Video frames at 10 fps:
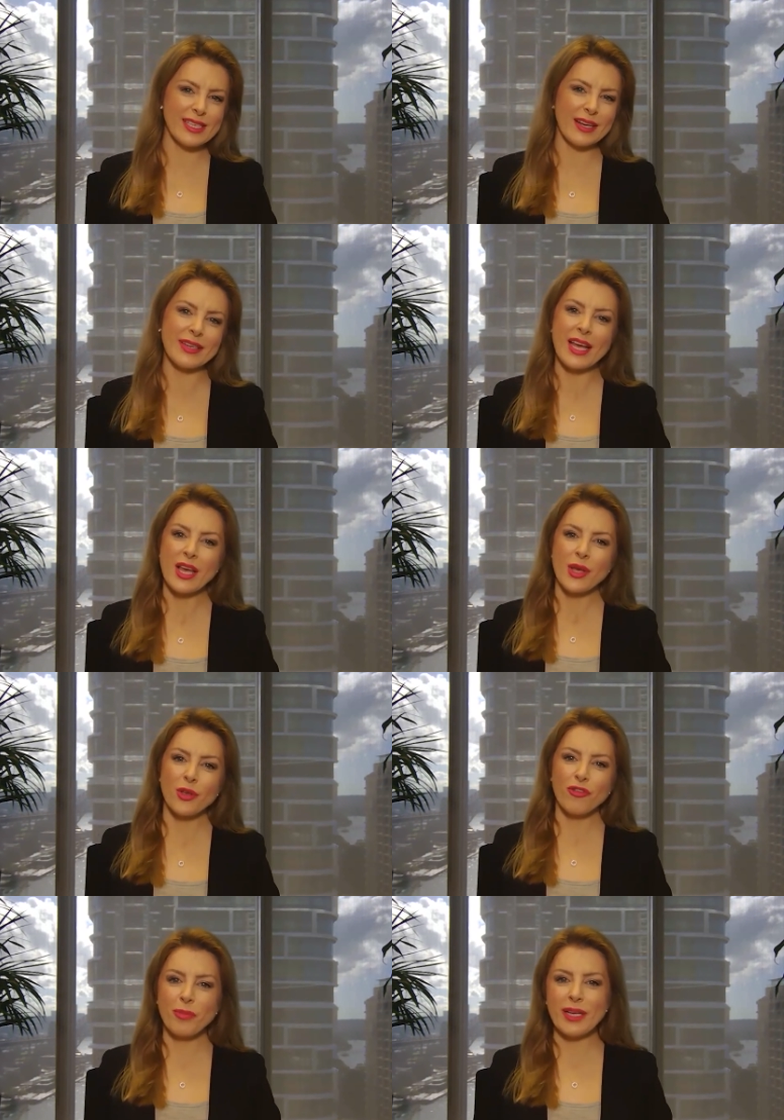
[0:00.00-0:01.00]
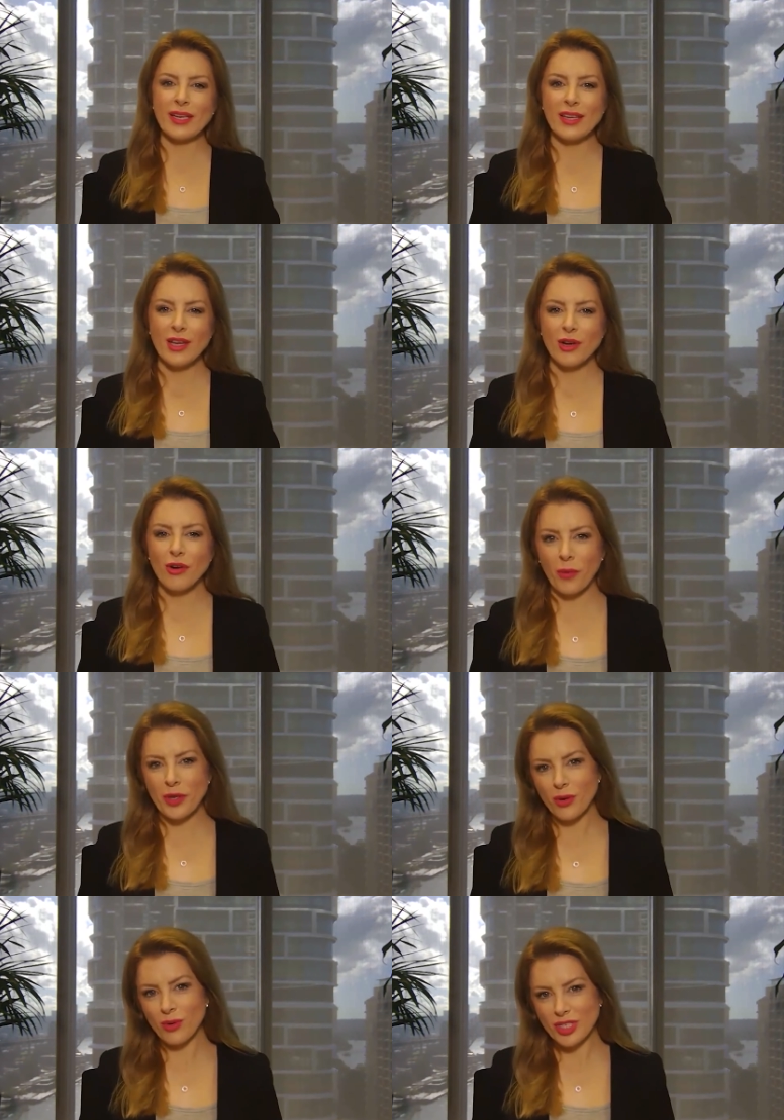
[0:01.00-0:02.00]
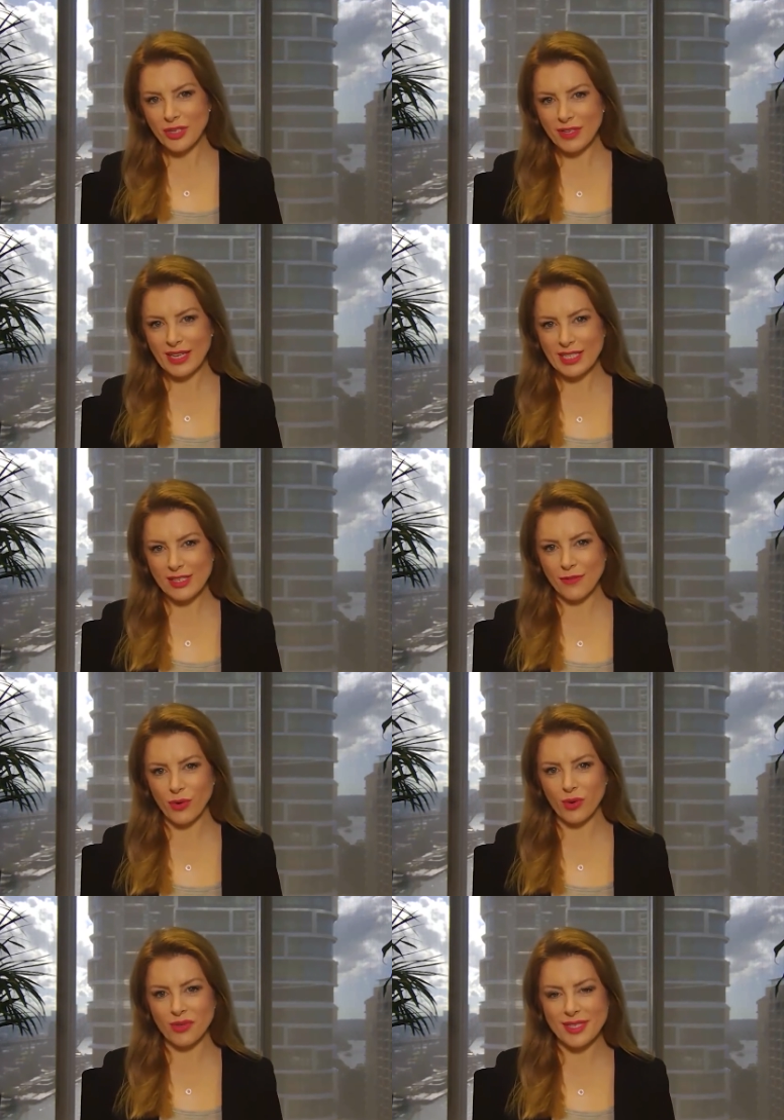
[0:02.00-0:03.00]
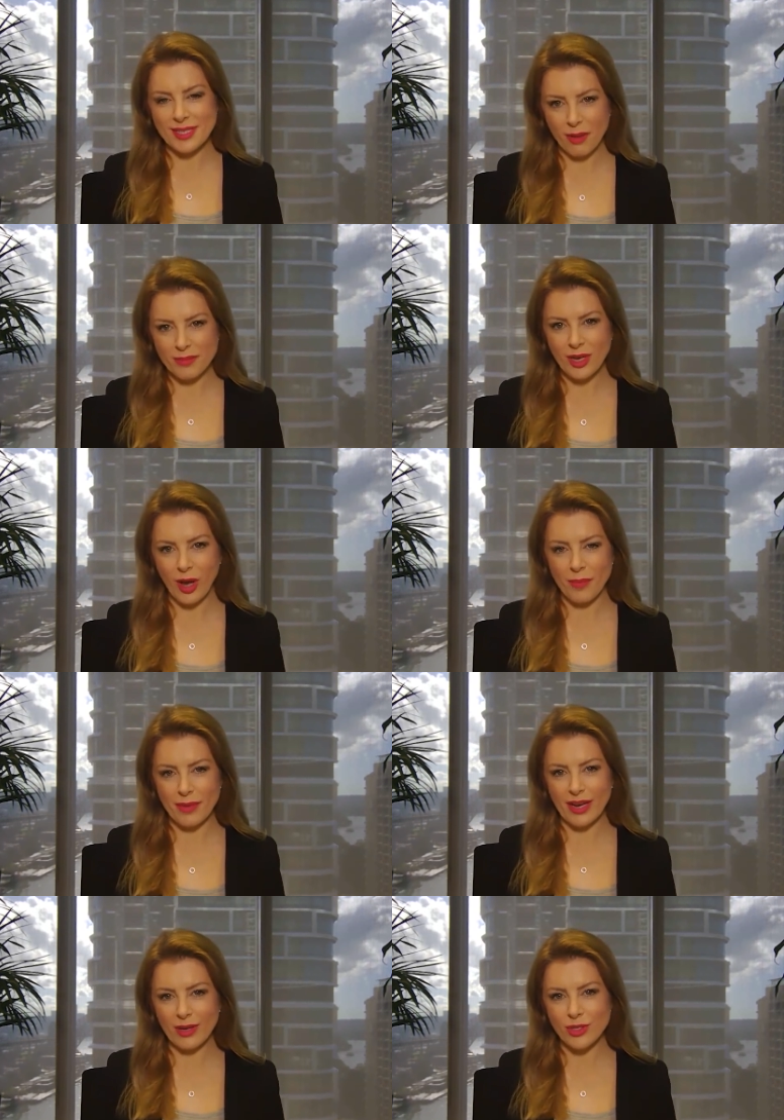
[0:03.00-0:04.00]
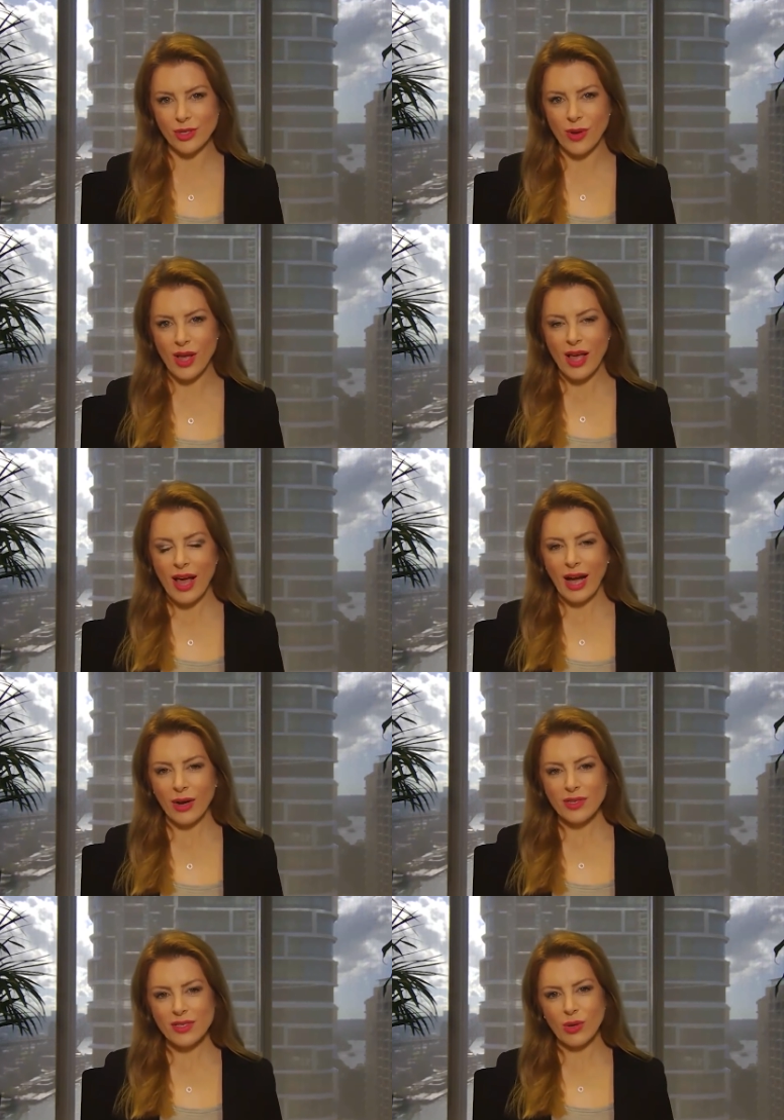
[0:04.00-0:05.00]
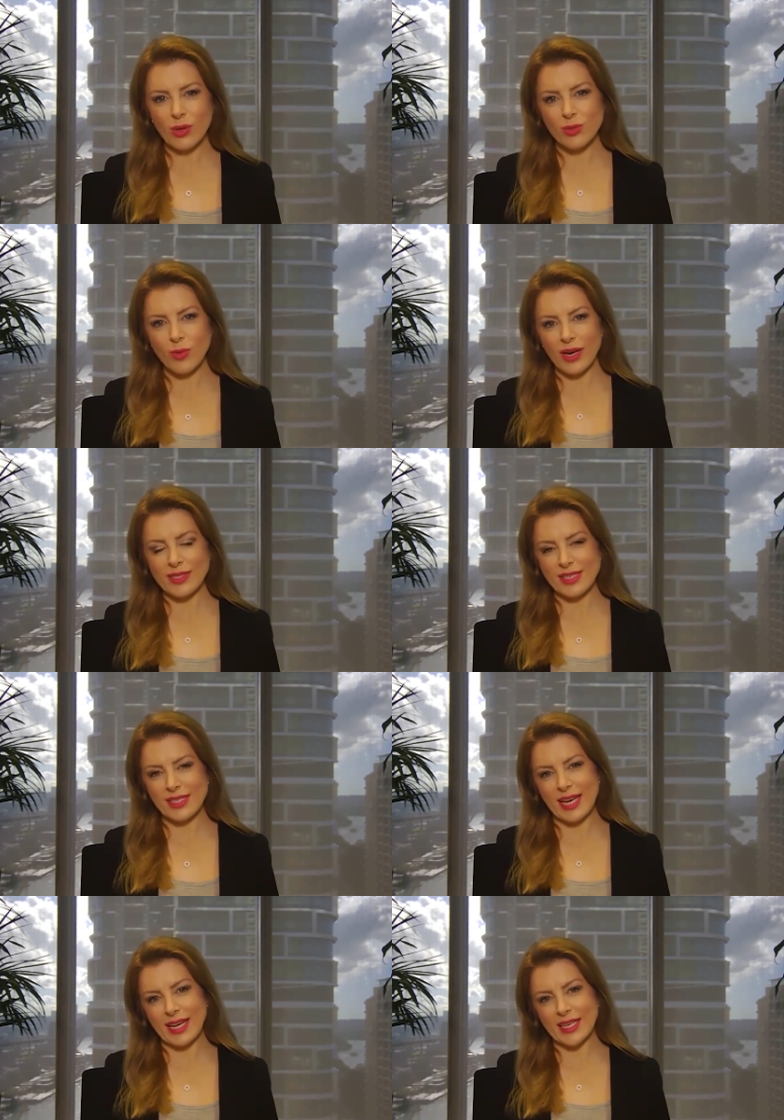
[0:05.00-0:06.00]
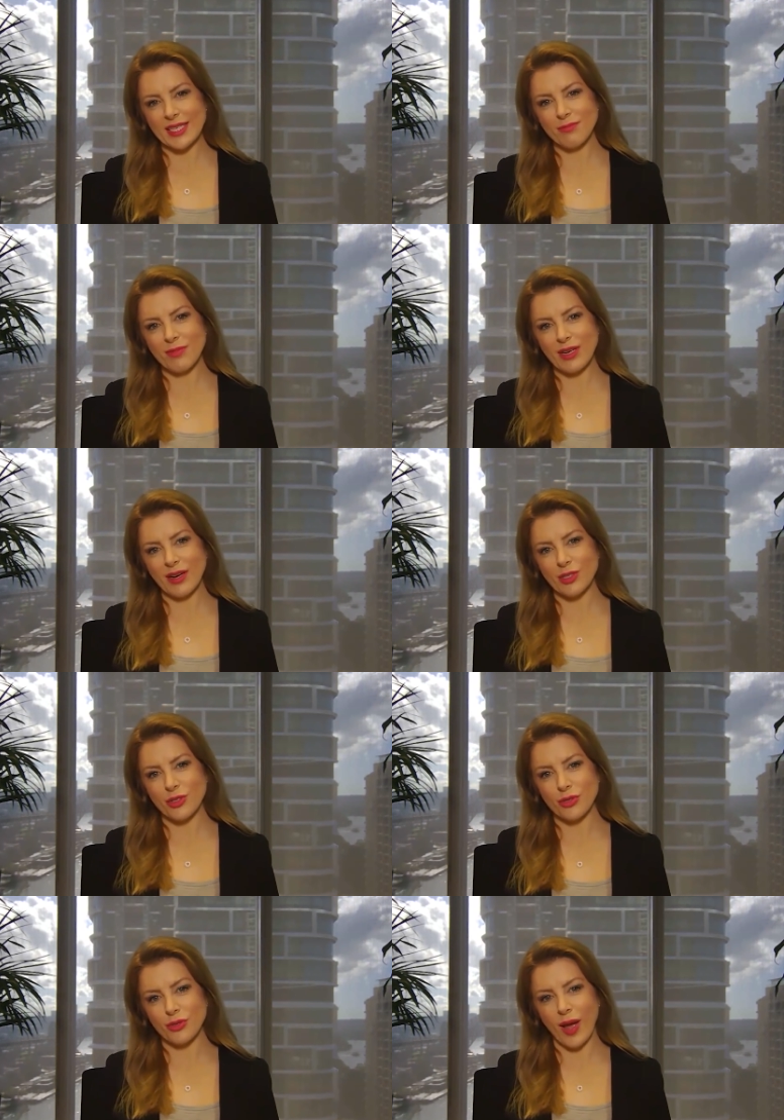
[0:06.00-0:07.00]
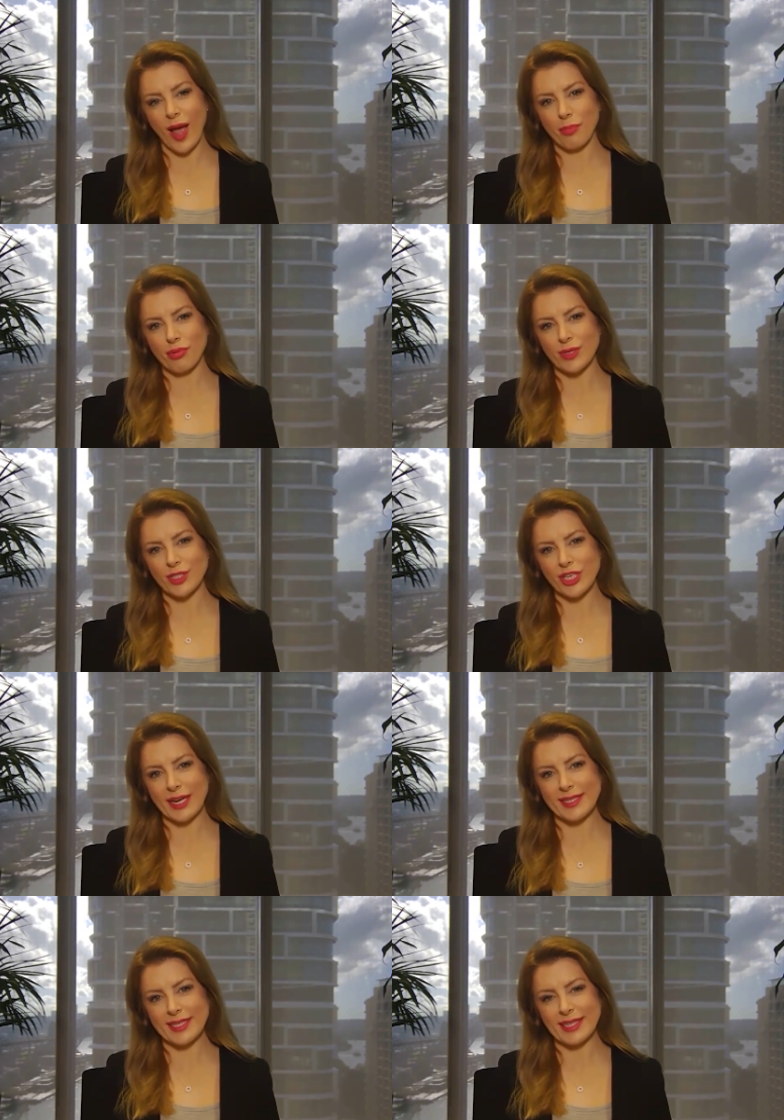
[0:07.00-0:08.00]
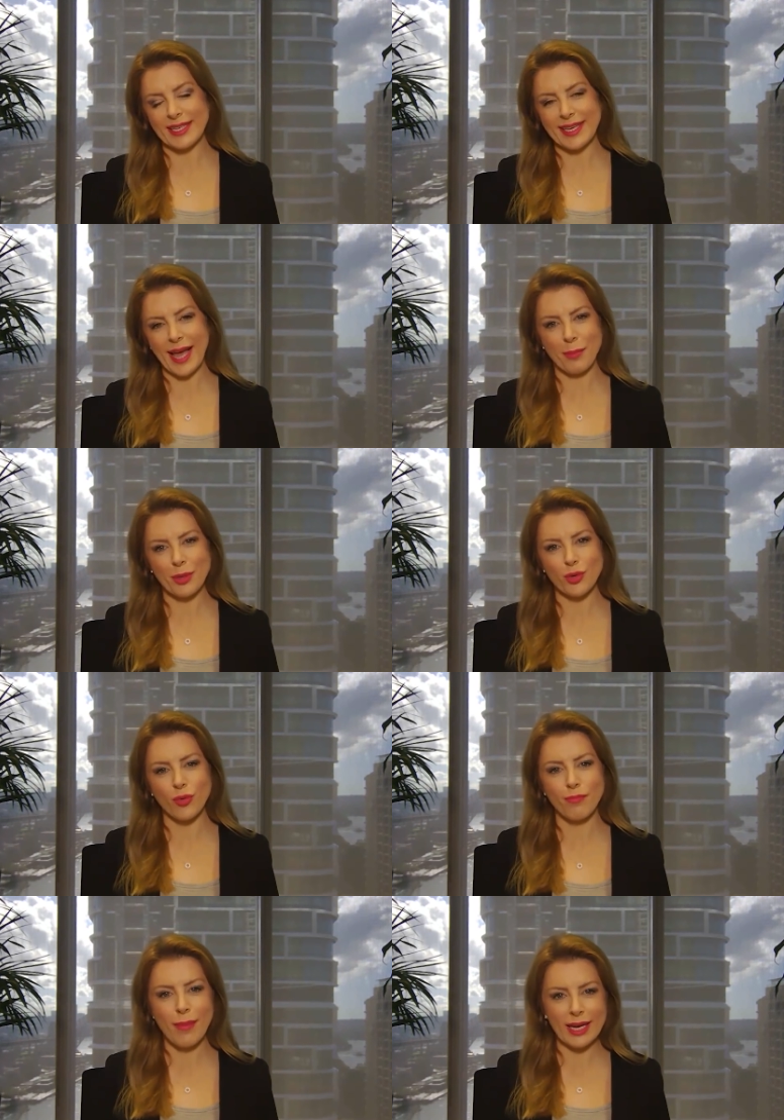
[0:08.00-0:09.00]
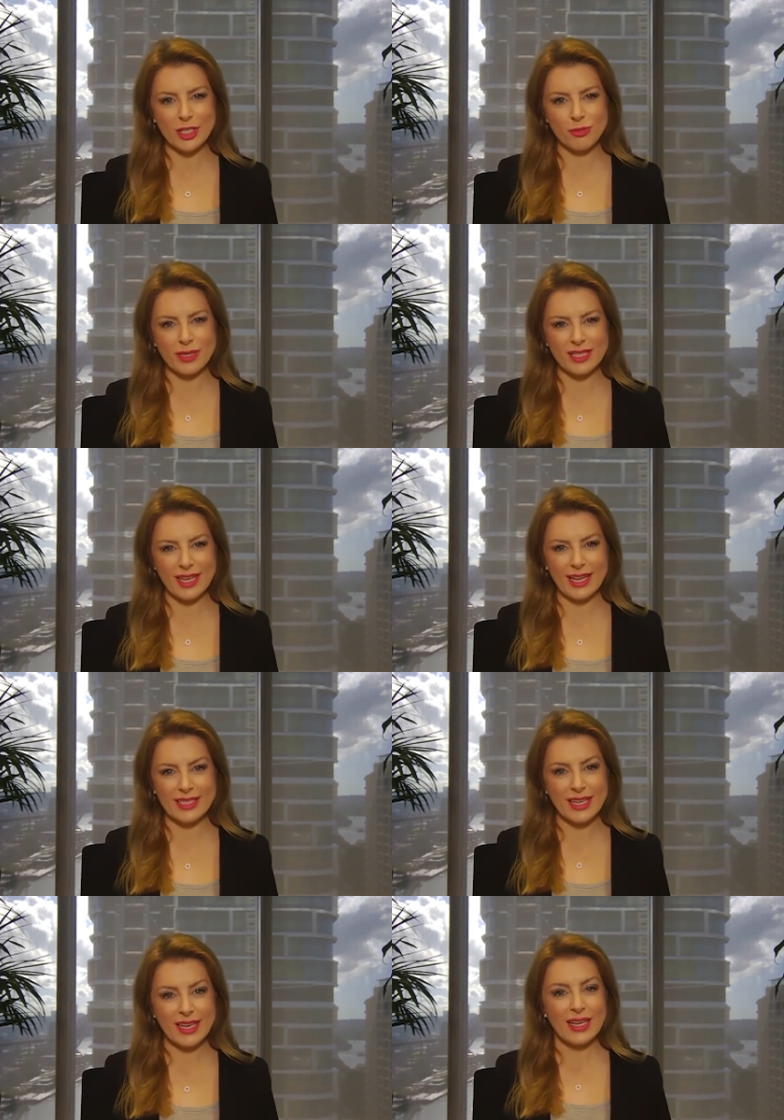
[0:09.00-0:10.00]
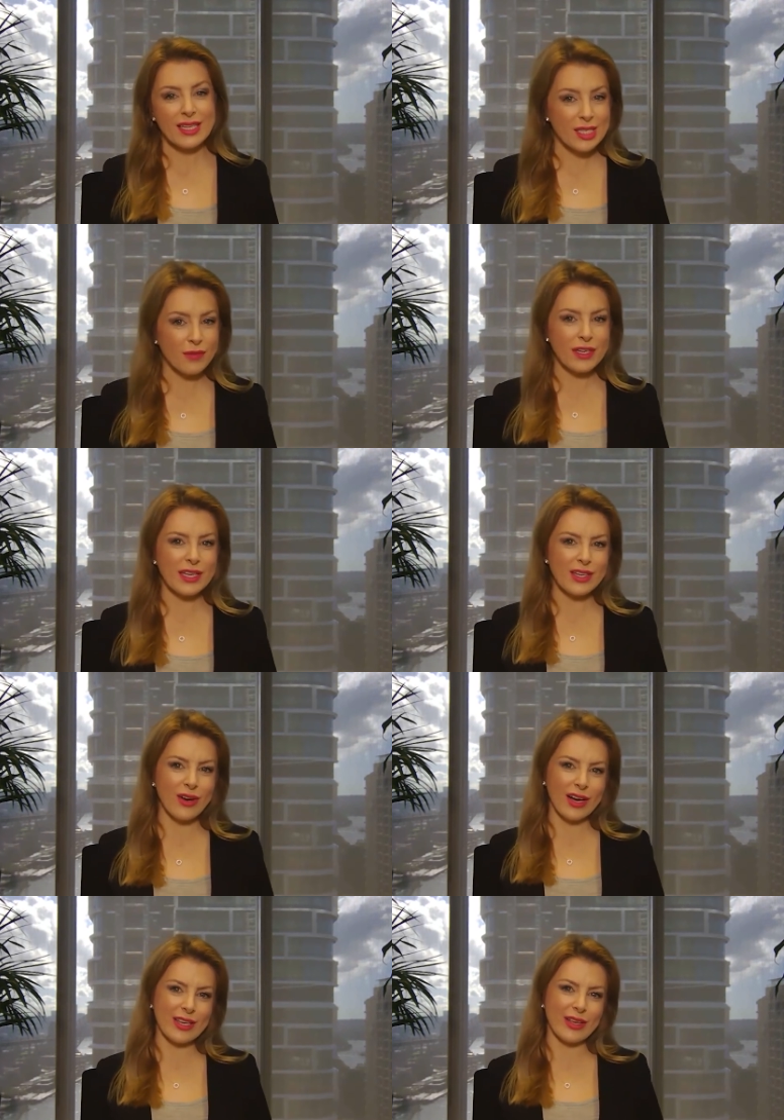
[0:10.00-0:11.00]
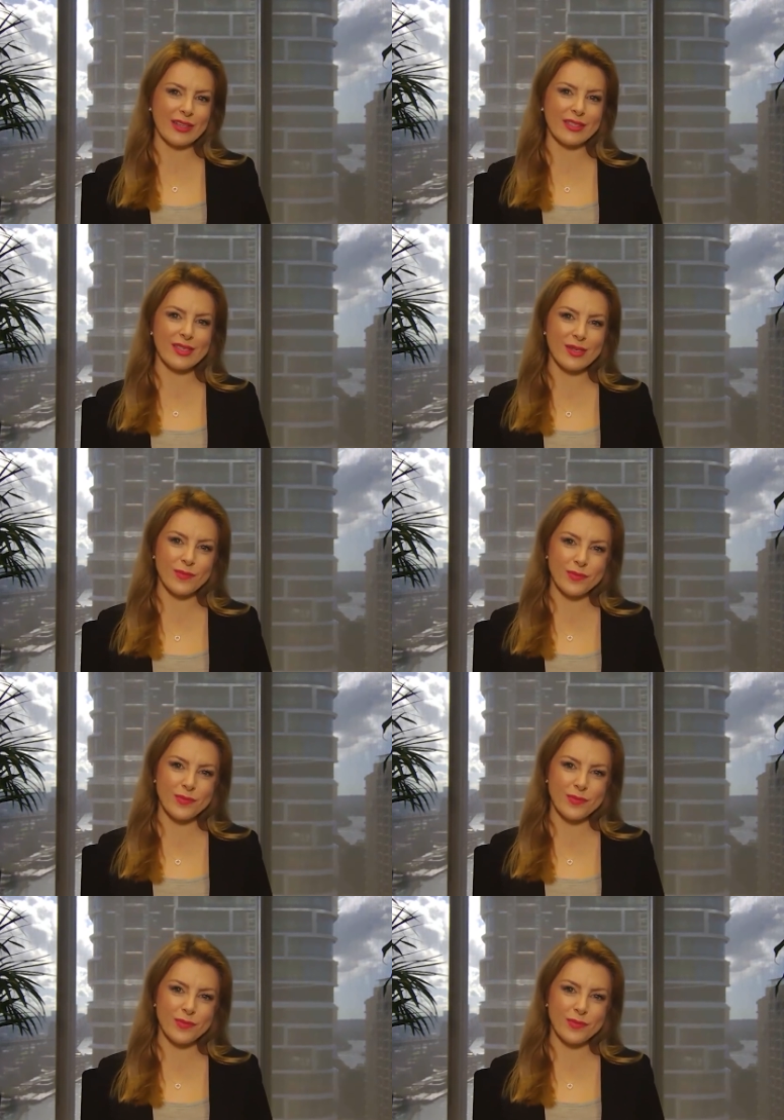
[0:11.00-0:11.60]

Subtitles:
And you've been growing your dividends for some time now. So how does Auswide stand in regard to APRA changing the capital management and dividend guidelines?